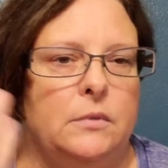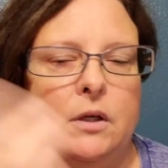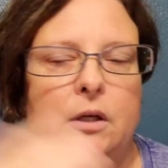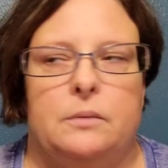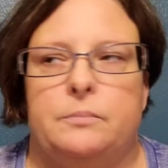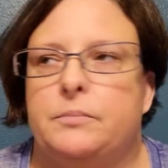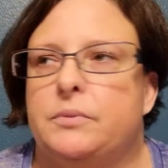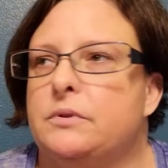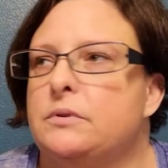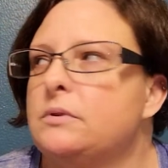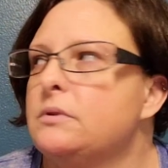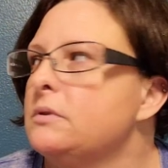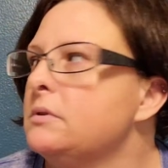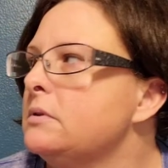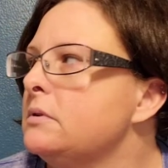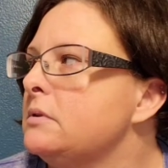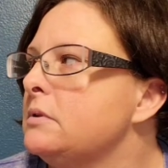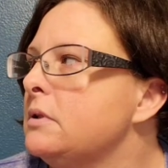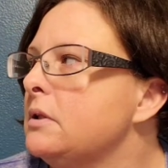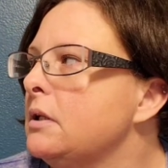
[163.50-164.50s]
up
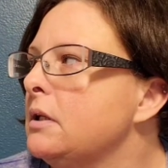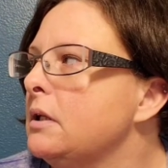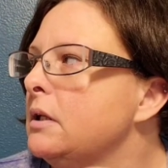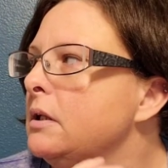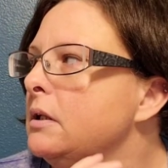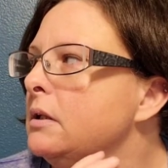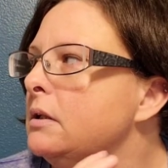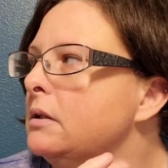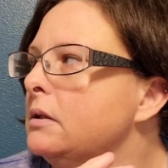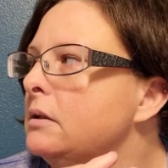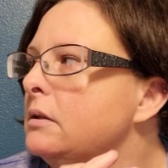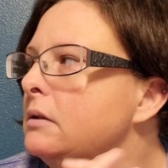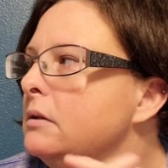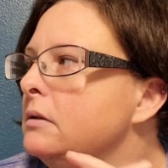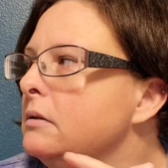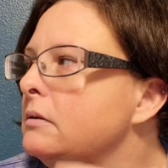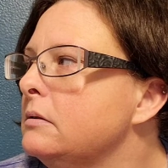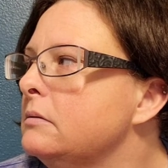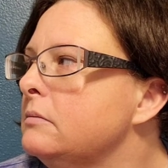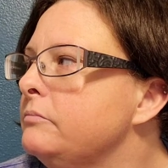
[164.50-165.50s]

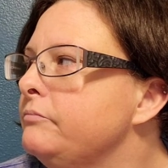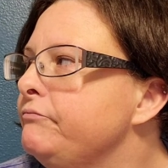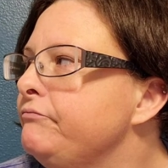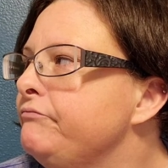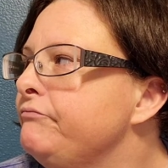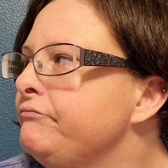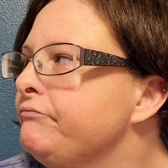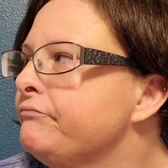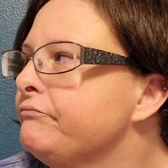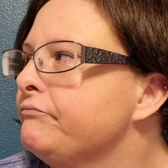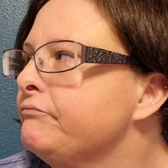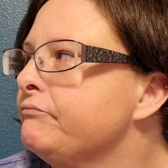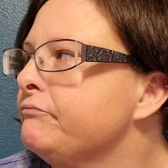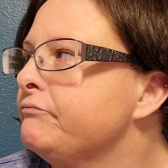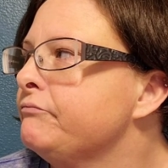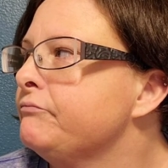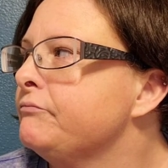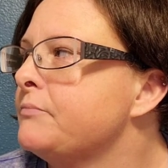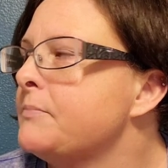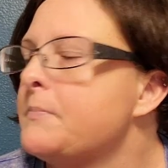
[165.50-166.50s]
until
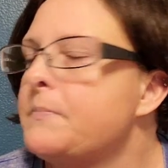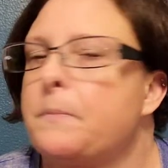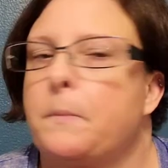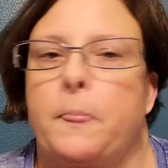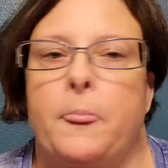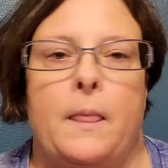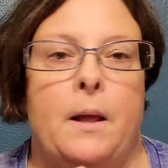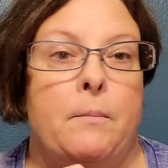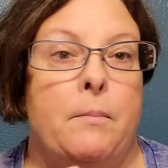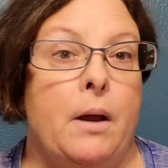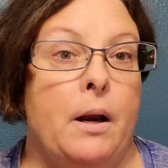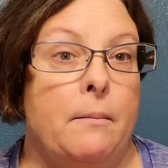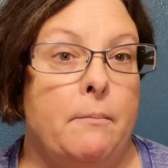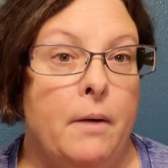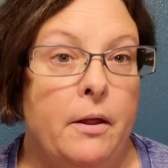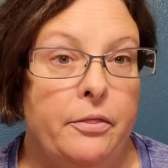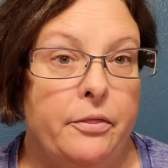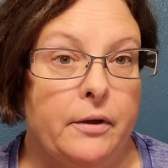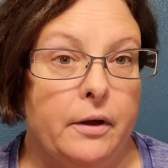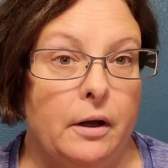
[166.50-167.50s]
about a
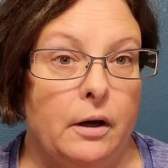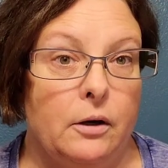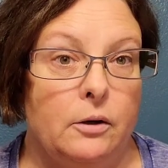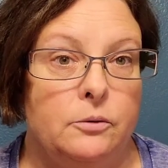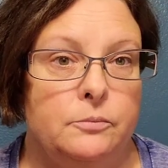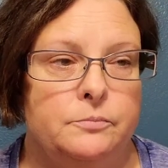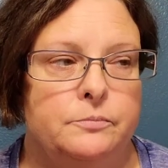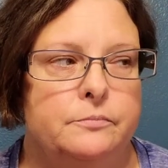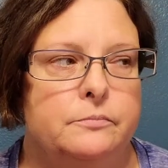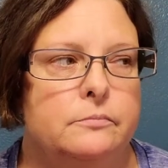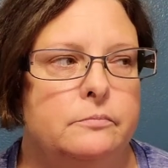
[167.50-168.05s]
month ago,